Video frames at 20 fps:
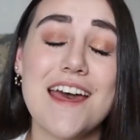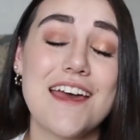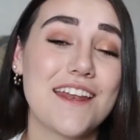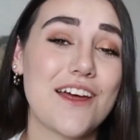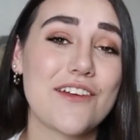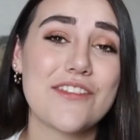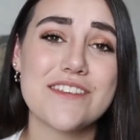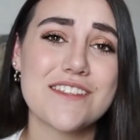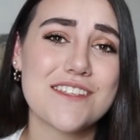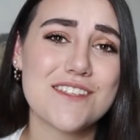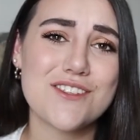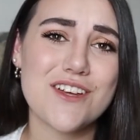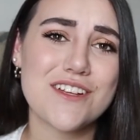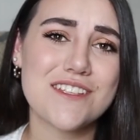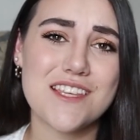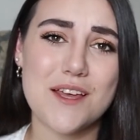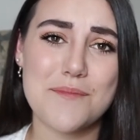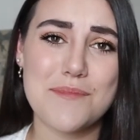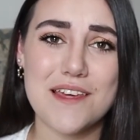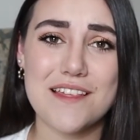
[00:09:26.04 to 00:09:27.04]
Now, this is
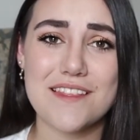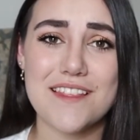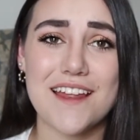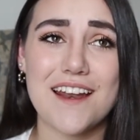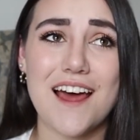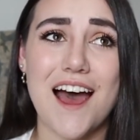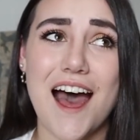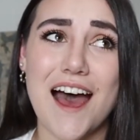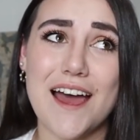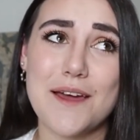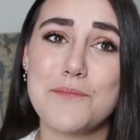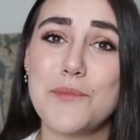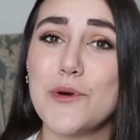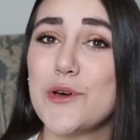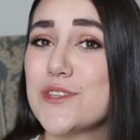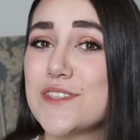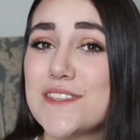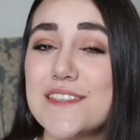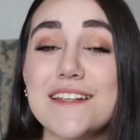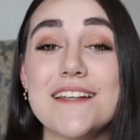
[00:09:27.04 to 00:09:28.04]
not something that I
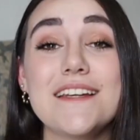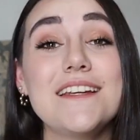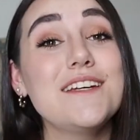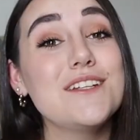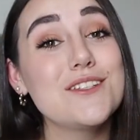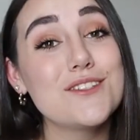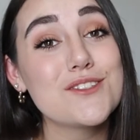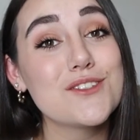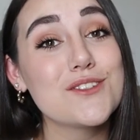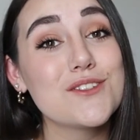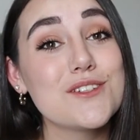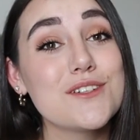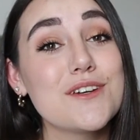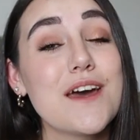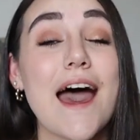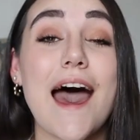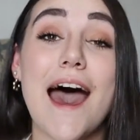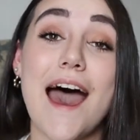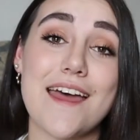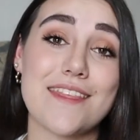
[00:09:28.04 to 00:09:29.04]
personally do
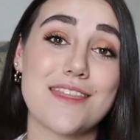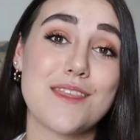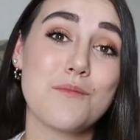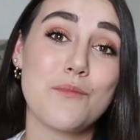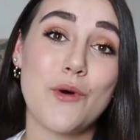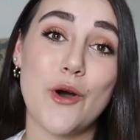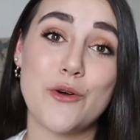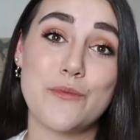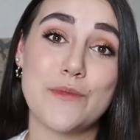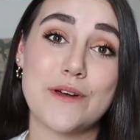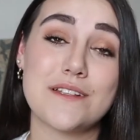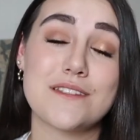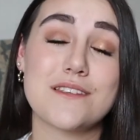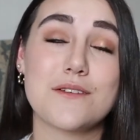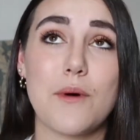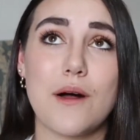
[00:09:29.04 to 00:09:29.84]
at the moment.